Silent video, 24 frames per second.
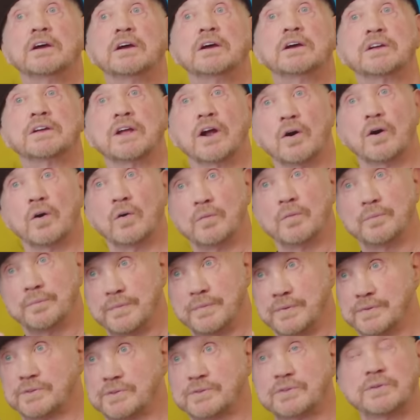you know,
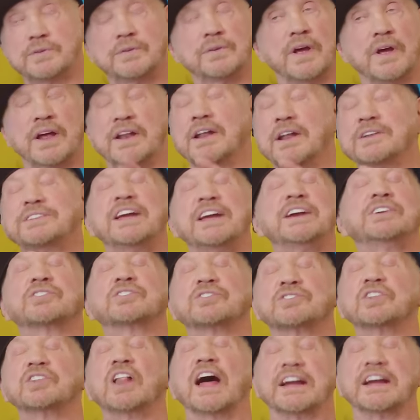and the
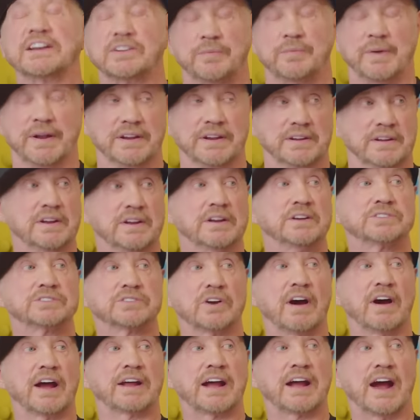teachers liked me. Mm-hmm.
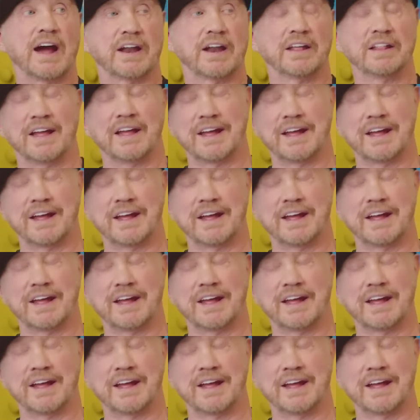So I kind of